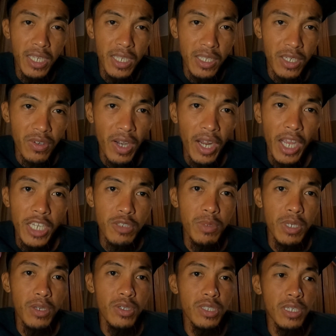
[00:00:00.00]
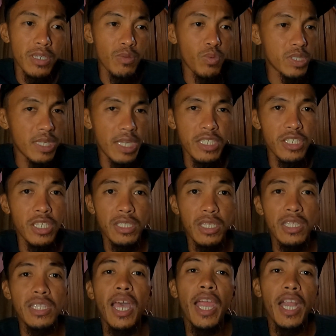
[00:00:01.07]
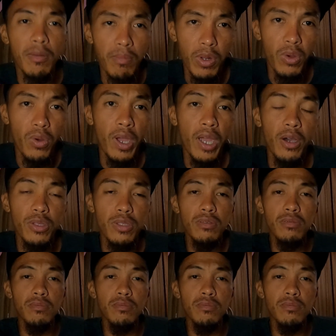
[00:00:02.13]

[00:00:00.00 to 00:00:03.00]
I didn't crash, because it was like just a tire blowout.